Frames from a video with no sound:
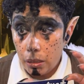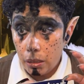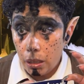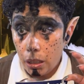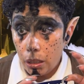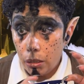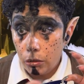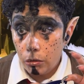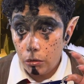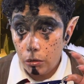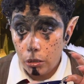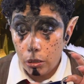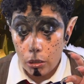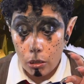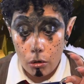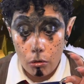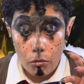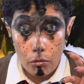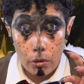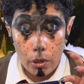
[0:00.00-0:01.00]
not just
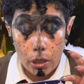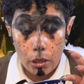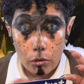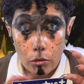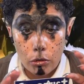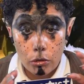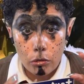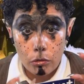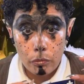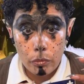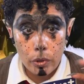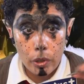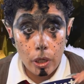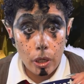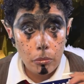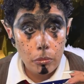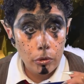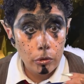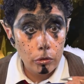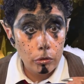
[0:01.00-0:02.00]
going to be
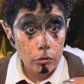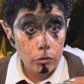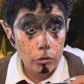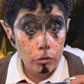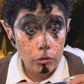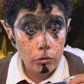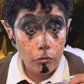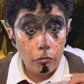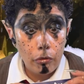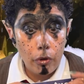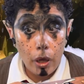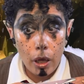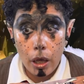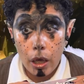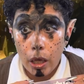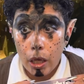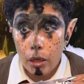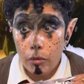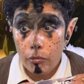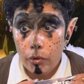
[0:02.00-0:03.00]
able to
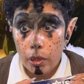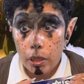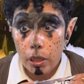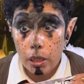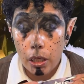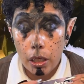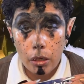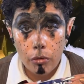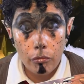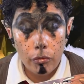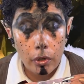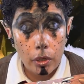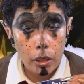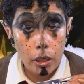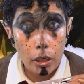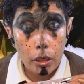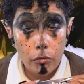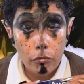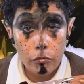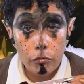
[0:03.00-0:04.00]
survive and
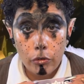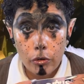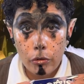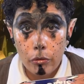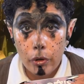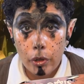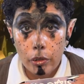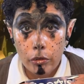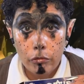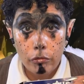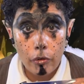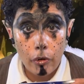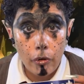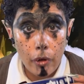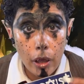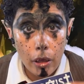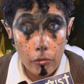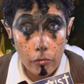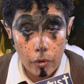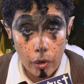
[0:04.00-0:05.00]
give to us
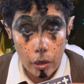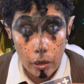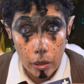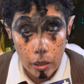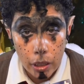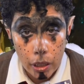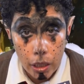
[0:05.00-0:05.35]
forever